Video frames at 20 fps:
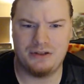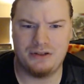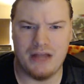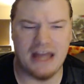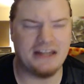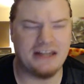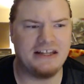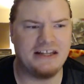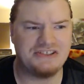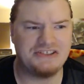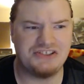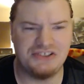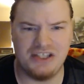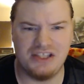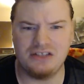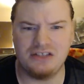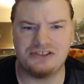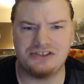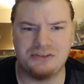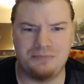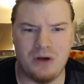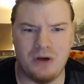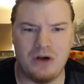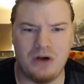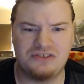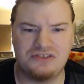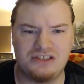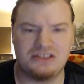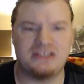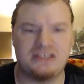And he's still
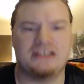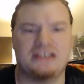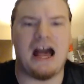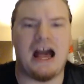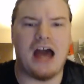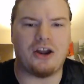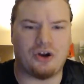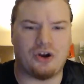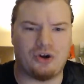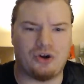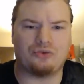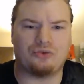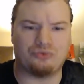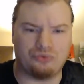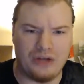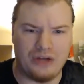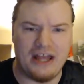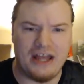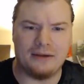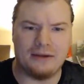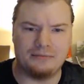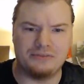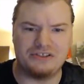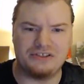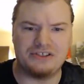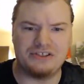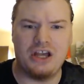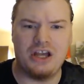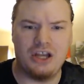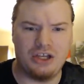supposedly got hurt
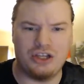ribs.